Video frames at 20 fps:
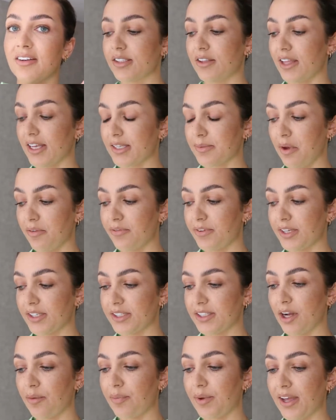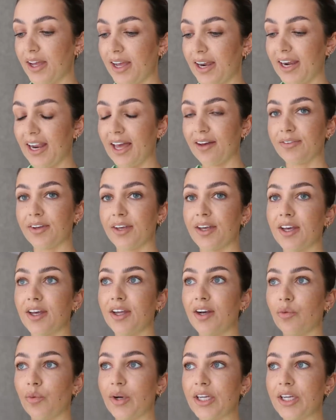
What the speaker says: So that's my first stop at 11,